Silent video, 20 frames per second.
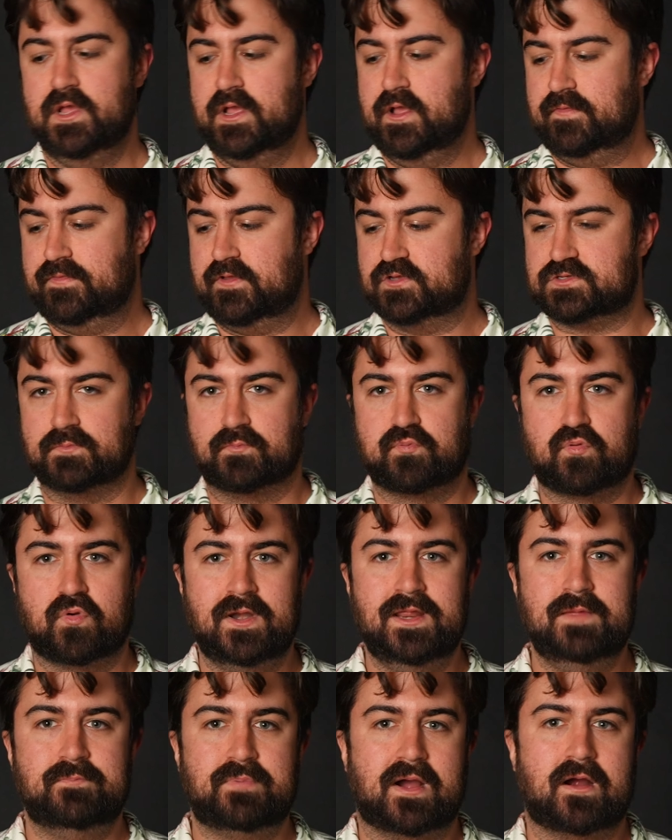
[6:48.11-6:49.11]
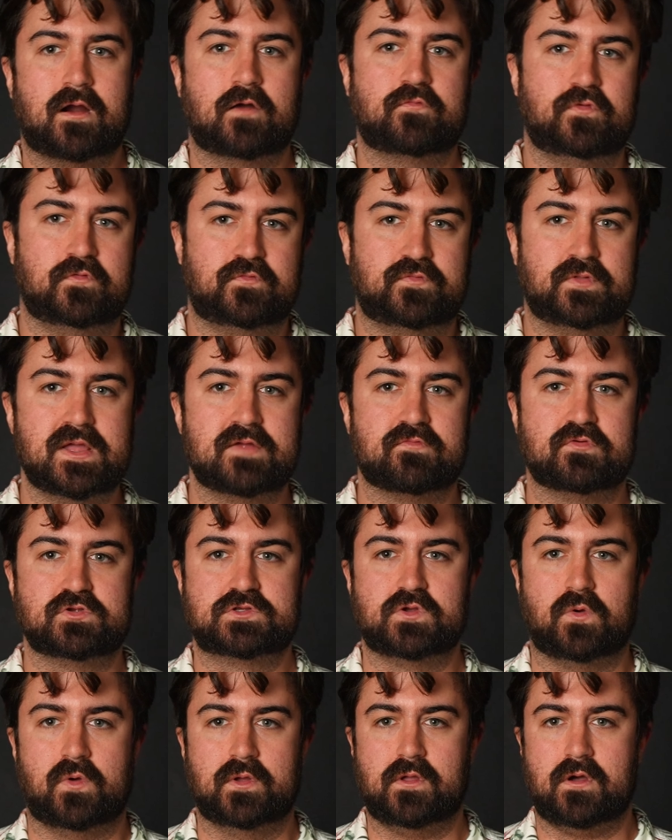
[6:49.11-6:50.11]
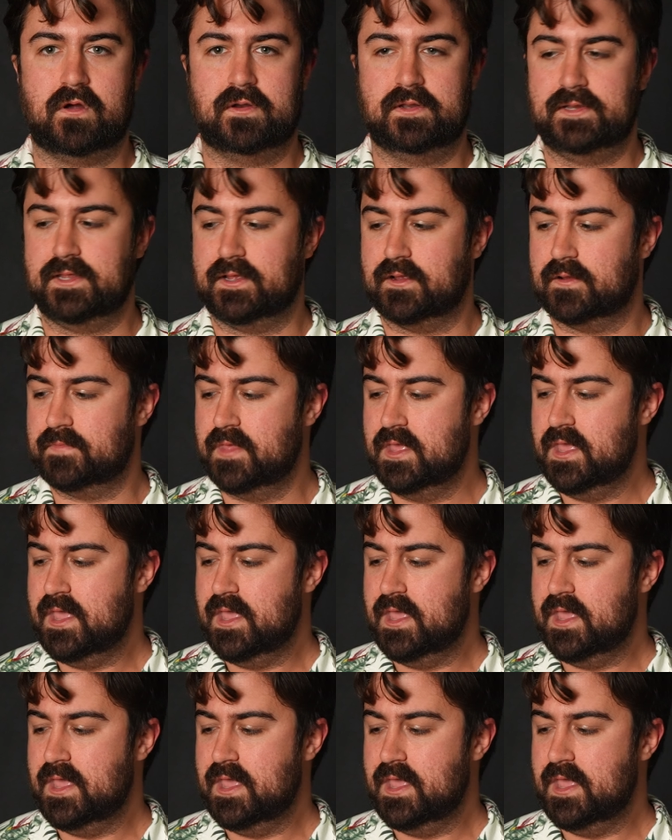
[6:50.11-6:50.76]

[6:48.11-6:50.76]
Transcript: There's some pretty powerful flavors going on in here,